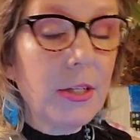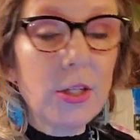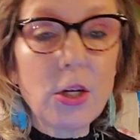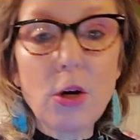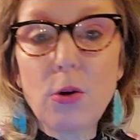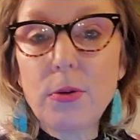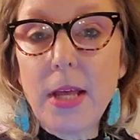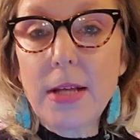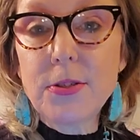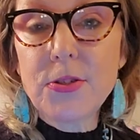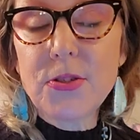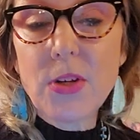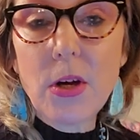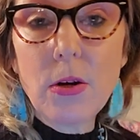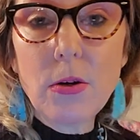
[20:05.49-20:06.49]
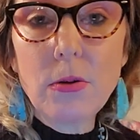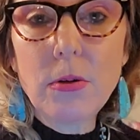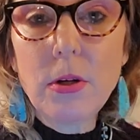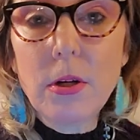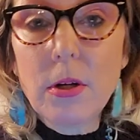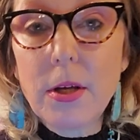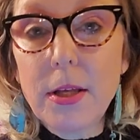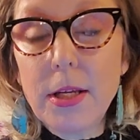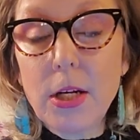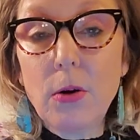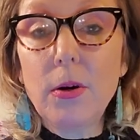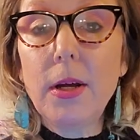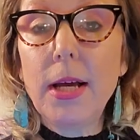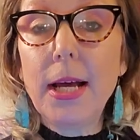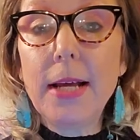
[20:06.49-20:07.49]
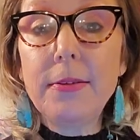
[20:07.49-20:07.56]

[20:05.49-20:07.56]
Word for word: You know, that's so, you know,